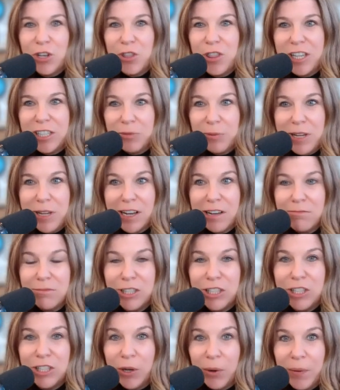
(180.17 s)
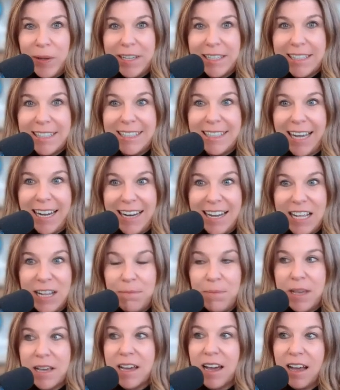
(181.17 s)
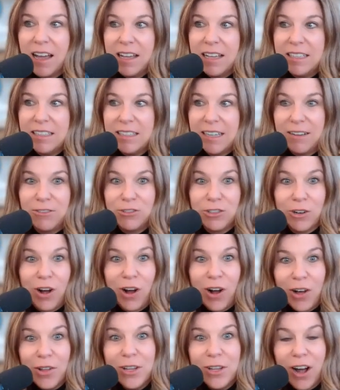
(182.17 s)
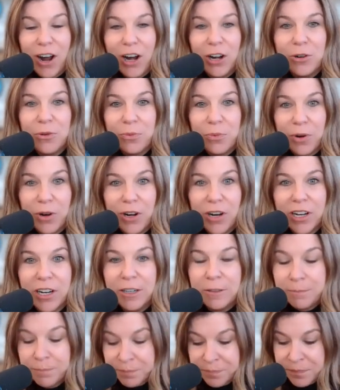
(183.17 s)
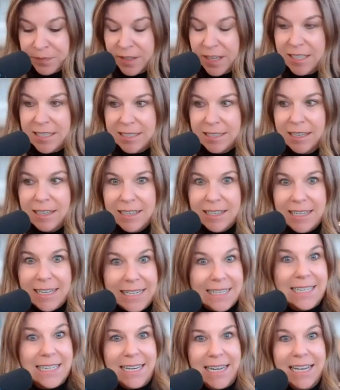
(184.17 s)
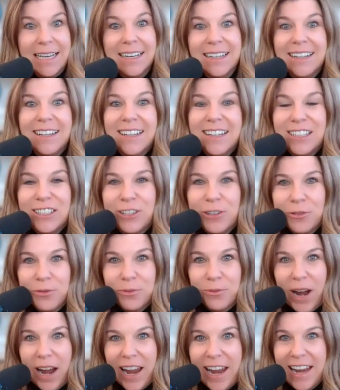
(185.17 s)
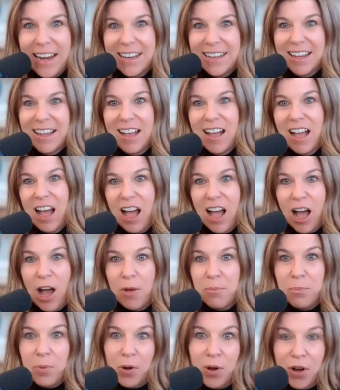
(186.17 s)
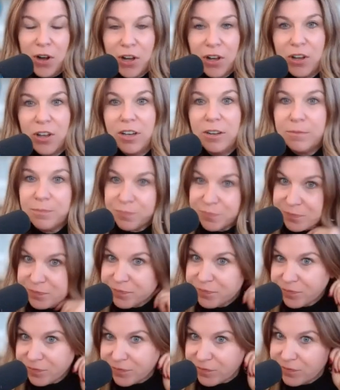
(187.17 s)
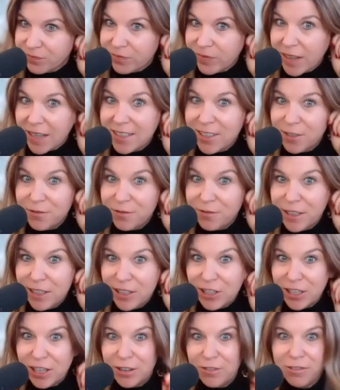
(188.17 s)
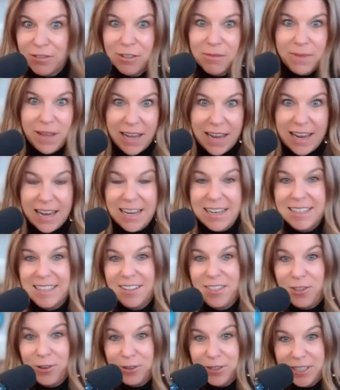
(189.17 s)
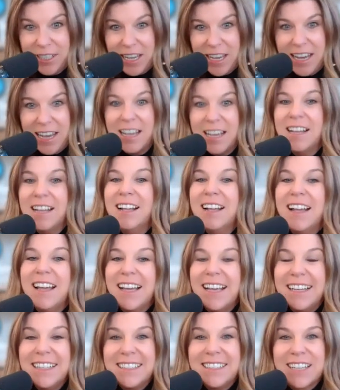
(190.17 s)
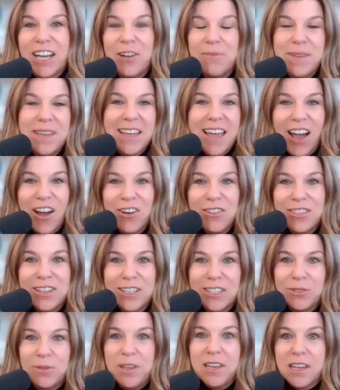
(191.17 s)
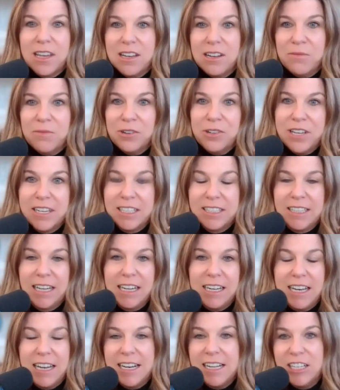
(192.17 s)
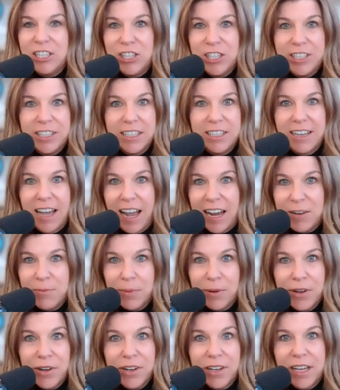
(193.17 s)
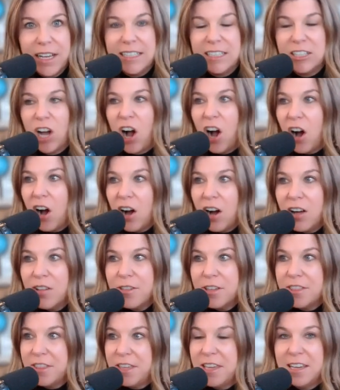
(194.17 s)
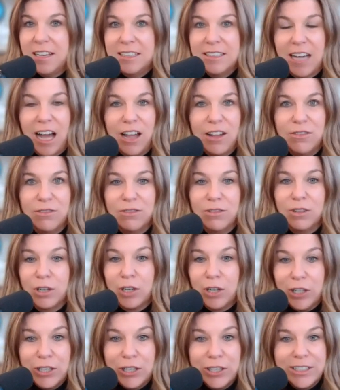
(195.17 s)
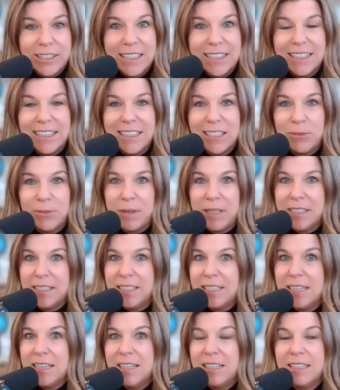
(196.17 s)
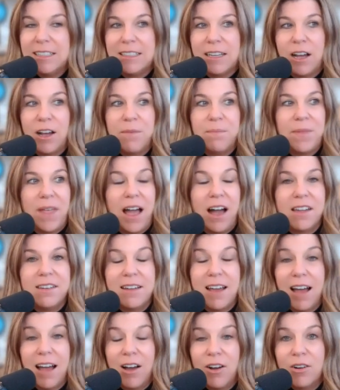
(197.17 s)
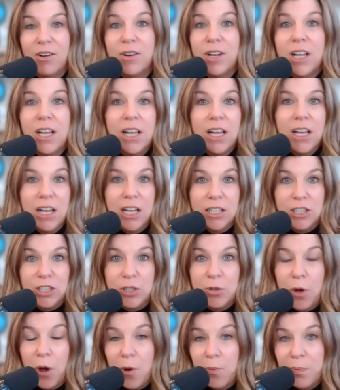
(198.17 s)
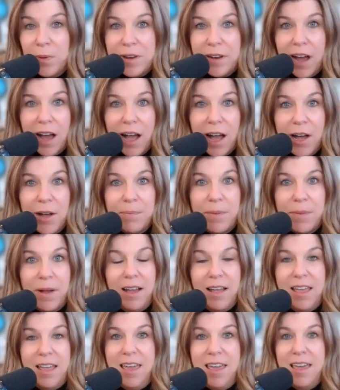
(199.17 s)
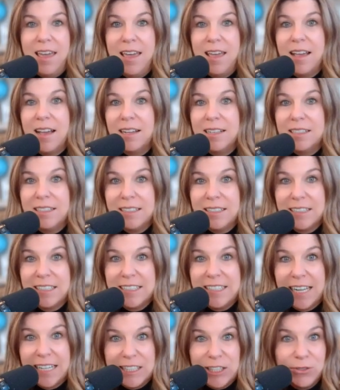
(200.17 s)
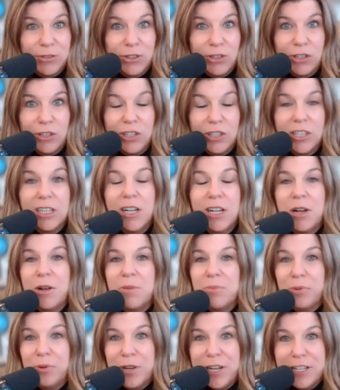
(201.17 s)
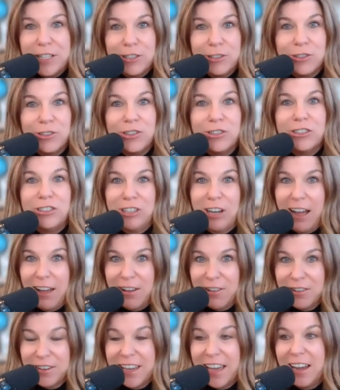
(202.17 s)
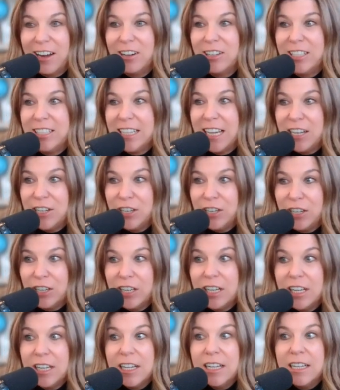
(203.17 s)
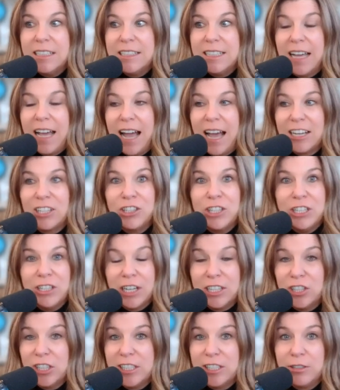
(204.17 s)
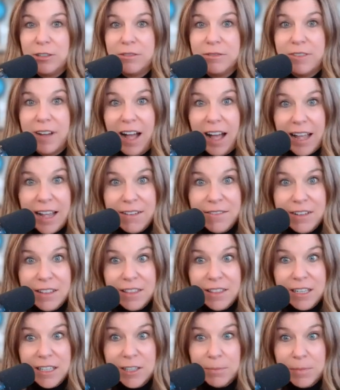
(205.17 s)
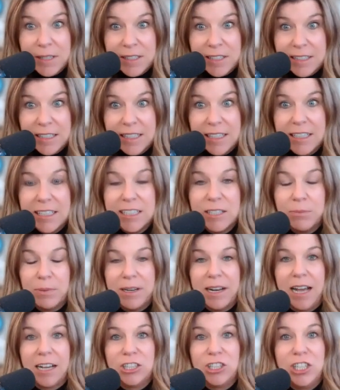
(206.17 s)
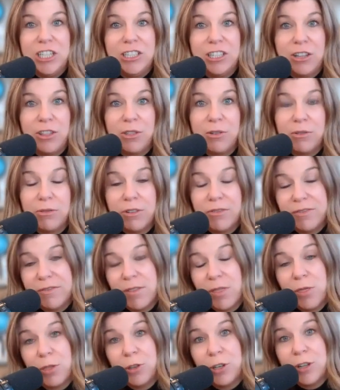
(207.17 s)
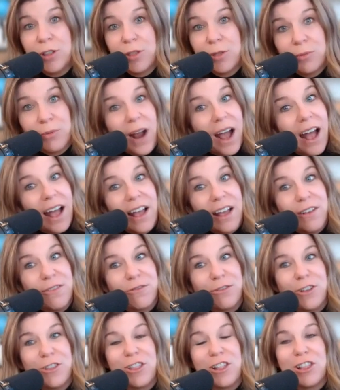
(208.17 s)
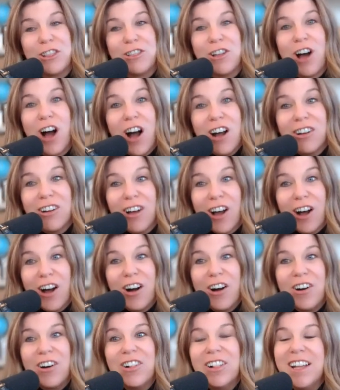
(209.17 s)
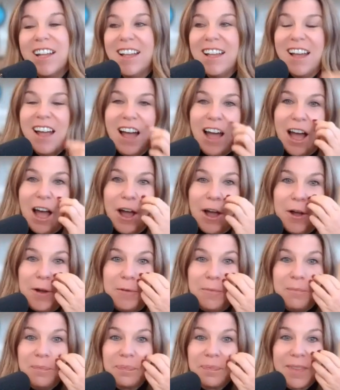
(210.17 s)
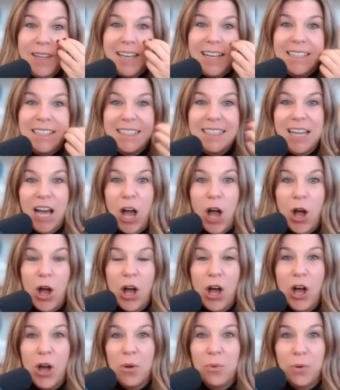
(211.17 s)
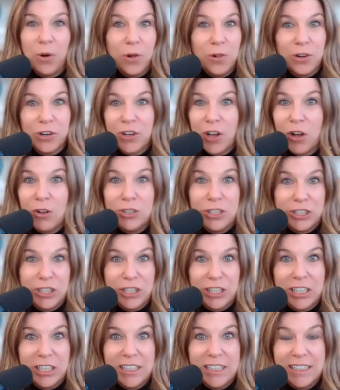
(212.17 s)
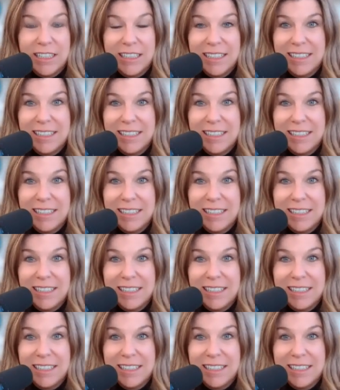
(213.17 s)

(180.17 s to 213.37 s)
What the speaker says: this week, I'm so excited because after all the hard work, it's not easy to write a book, to finish it from A through Z. It's coming out this week and I'm really excited. It's just a guidebook. It's all the things I've learned in this business, on how to open up a successful preschool childcare center, to actually not just survive in this business, but actually to thrive for the long haul. It's a roller coaster.